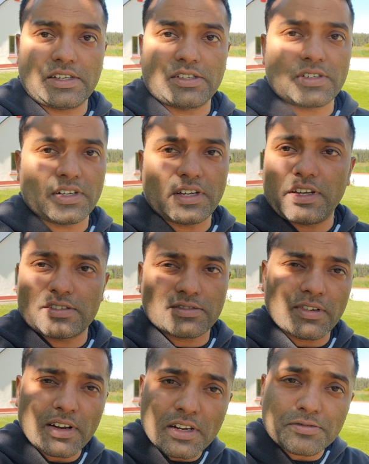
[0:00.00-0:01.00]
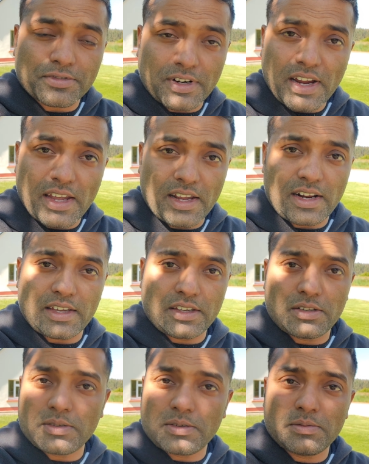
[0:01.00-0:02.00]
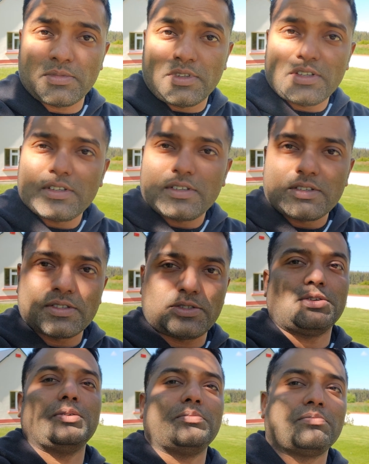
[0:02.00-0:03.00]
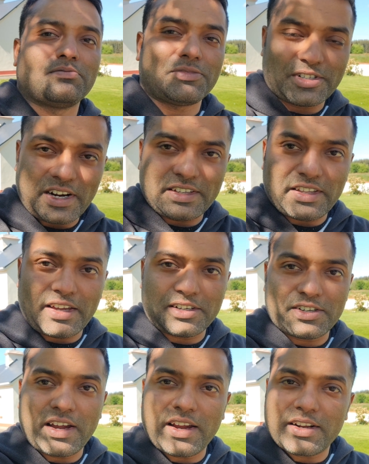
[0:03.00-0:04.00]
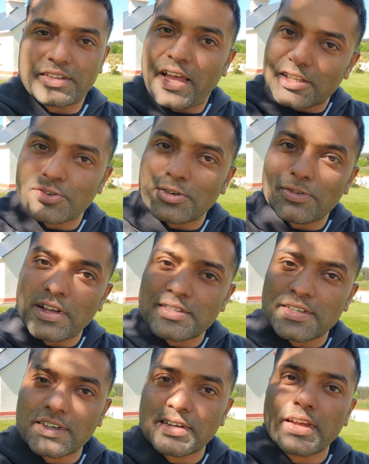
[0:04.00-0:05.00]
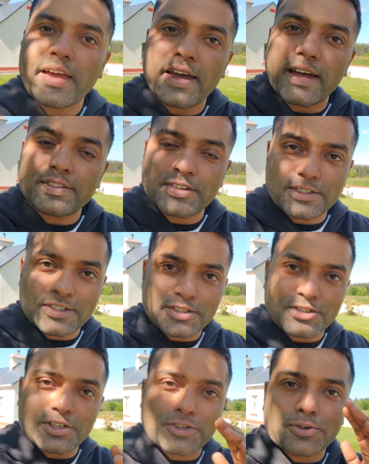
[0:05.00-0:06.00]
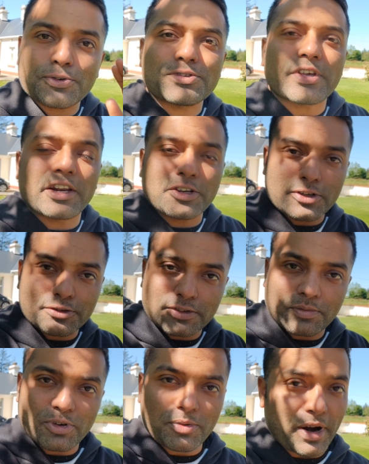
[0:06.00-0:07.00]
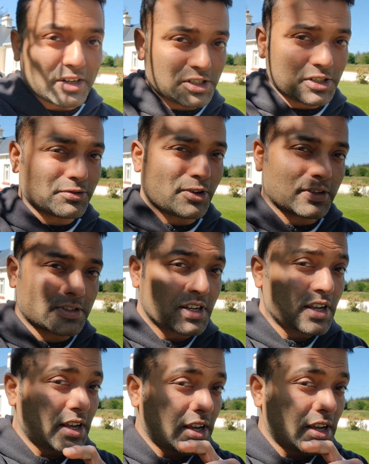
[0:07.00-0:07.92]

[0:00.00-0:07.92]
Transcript: Actually, it's really free, like, you know. So try that, and thanks for watching, and this is Shijo signing off from the Manchester Vlogs.